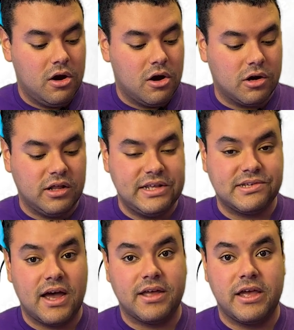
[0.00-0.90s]
Hercules
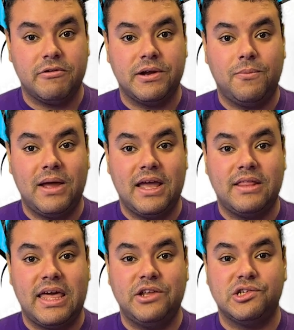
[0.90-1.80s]
got carried away, and
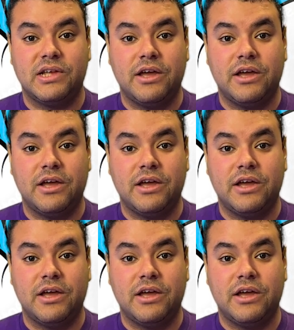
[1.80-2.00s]
then he just